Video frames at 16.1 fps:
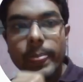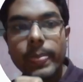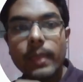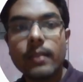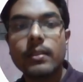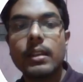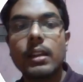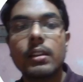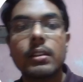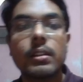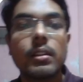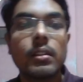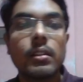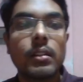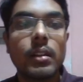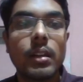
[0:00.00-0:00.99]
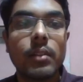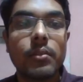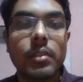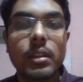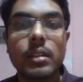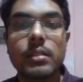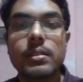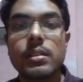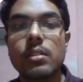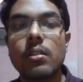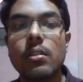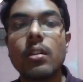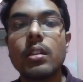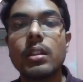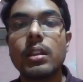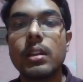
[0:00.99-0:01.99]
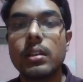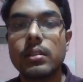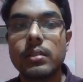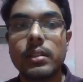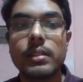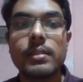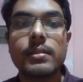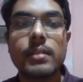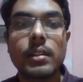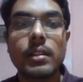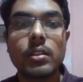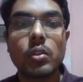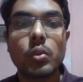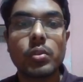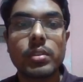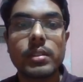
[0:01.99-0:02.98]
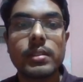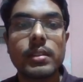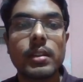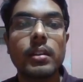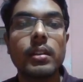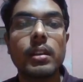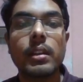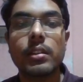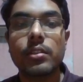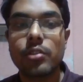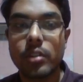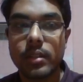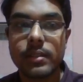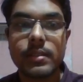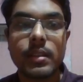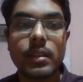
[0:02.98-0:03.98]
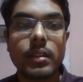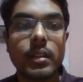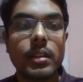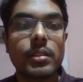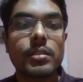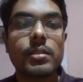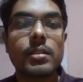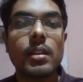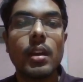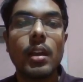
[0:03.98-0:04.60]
then we can see all the registered courses here: electronic circuits,